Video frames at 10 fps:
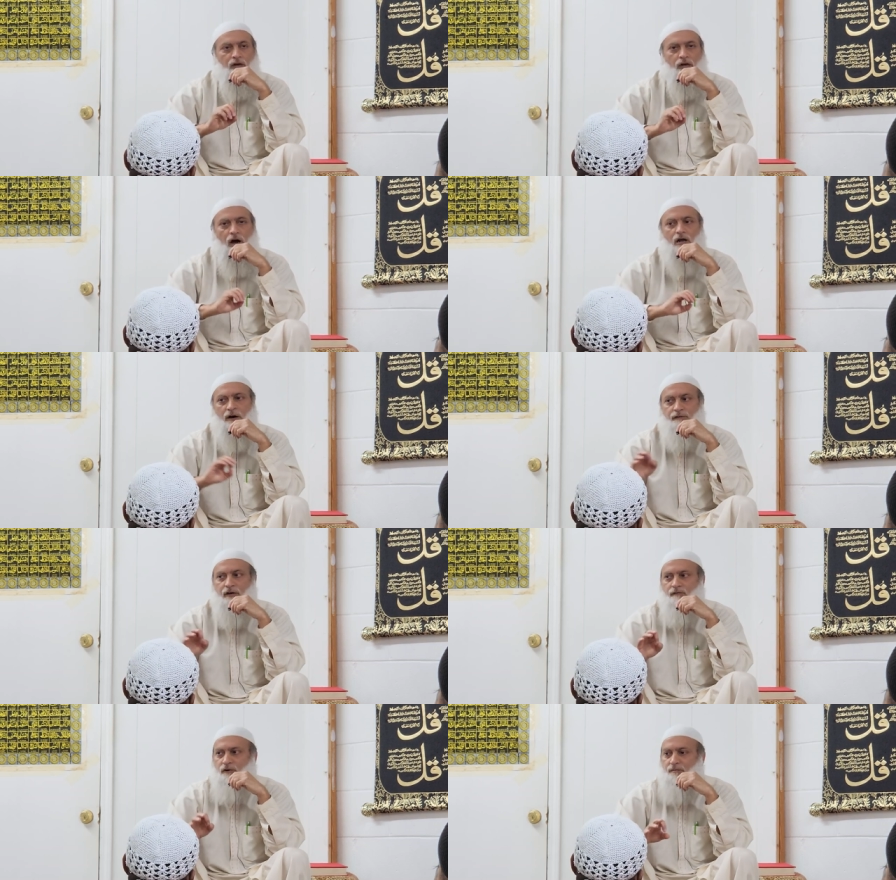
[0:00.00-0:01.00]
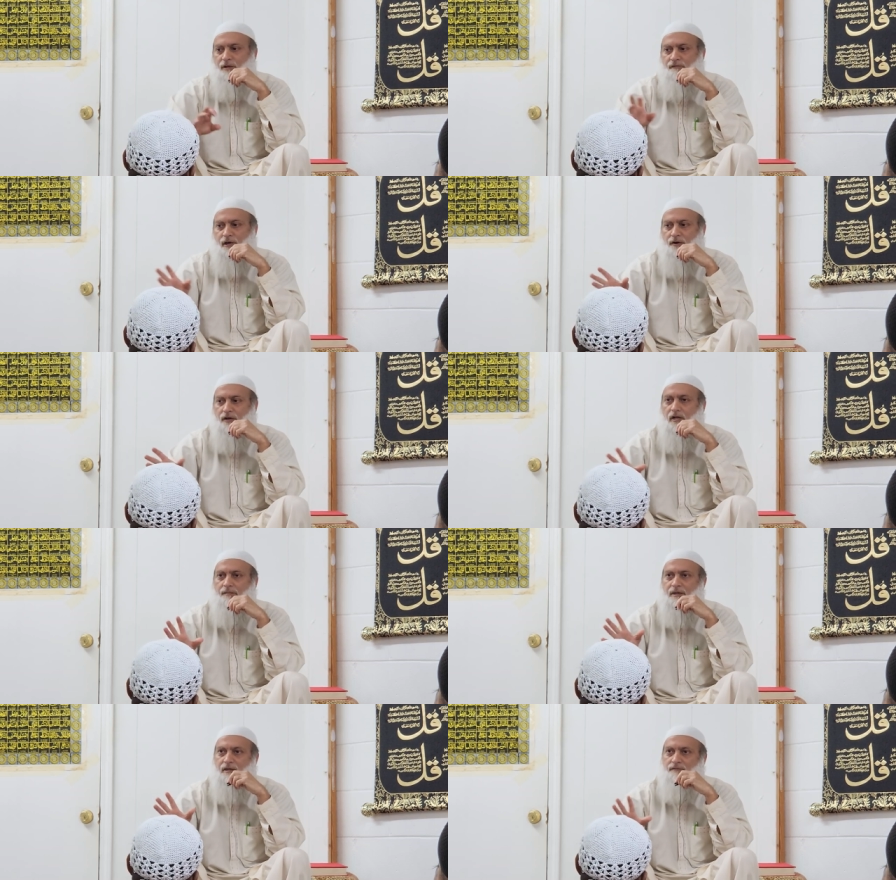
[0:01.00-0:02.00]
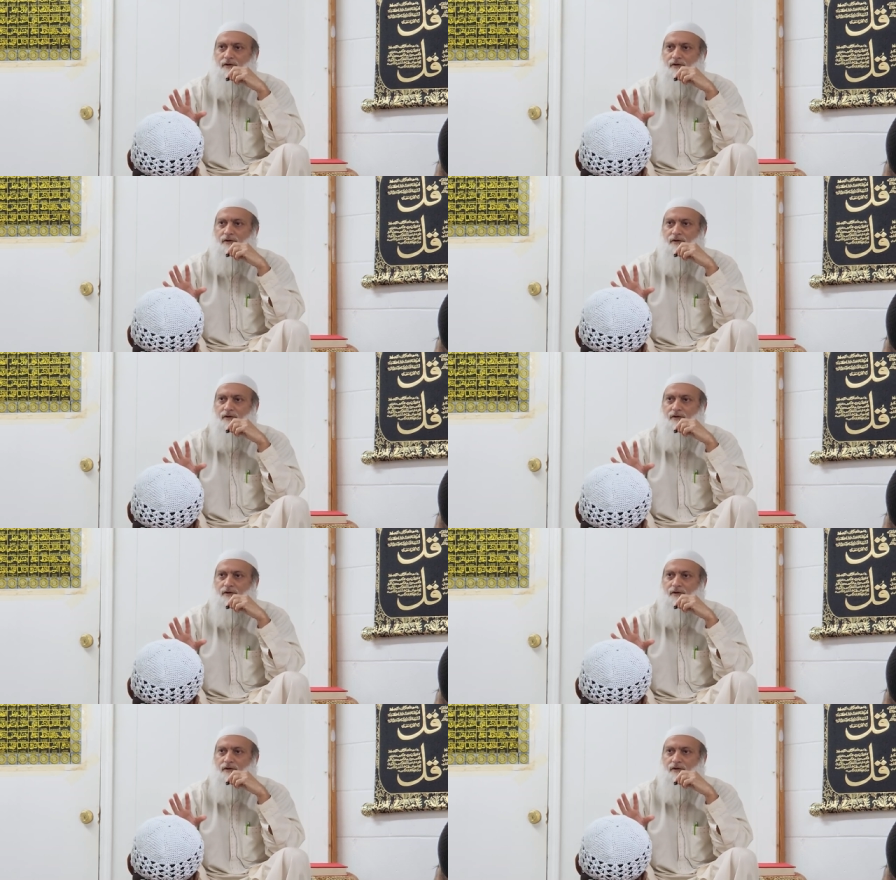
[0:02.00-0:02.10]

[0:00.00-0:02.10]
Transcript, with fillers: talk of him will be very limited.